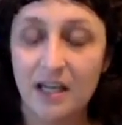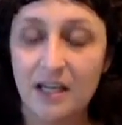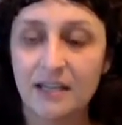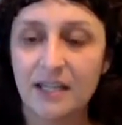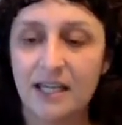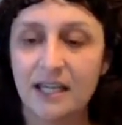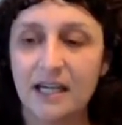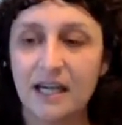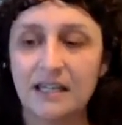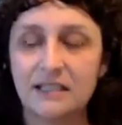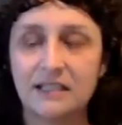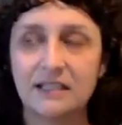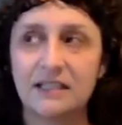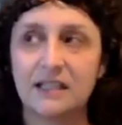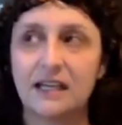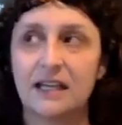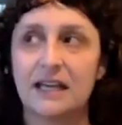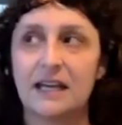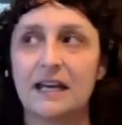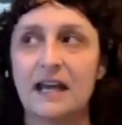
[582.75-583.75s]
They got to
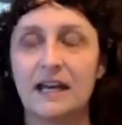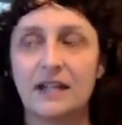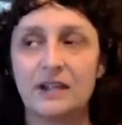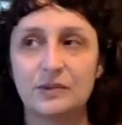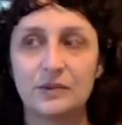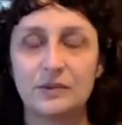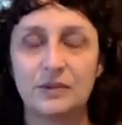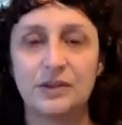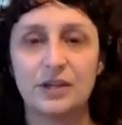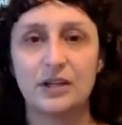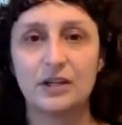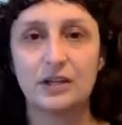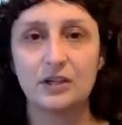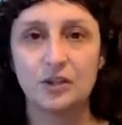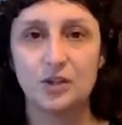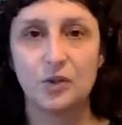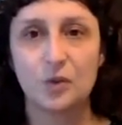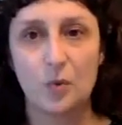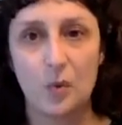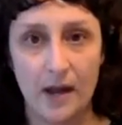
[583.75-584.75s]
connect with their
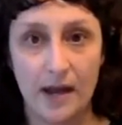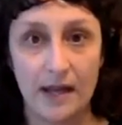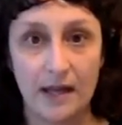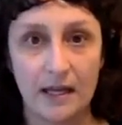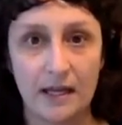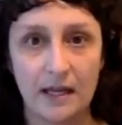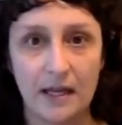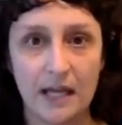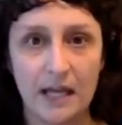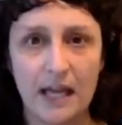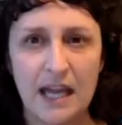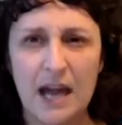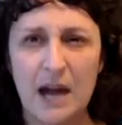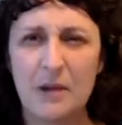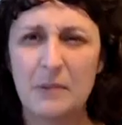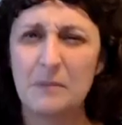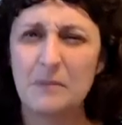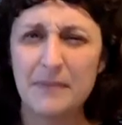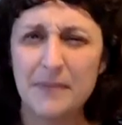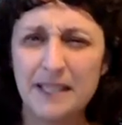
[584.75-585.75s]
joy
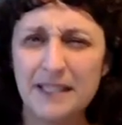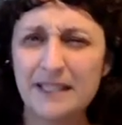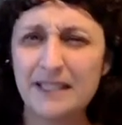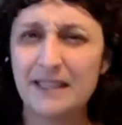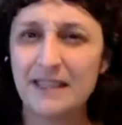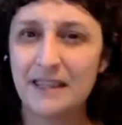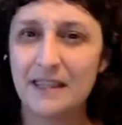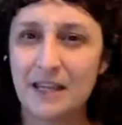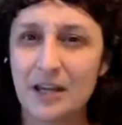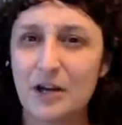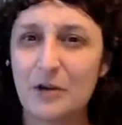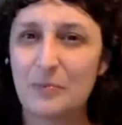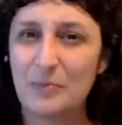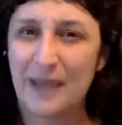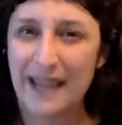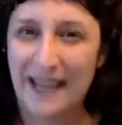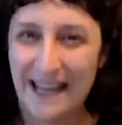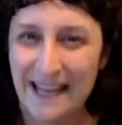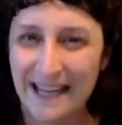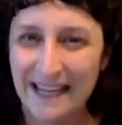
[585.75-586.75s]
amidst their
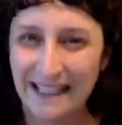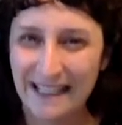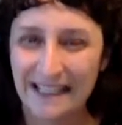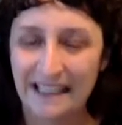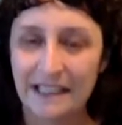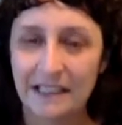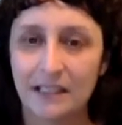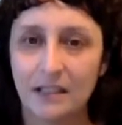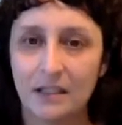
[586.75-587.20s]
pain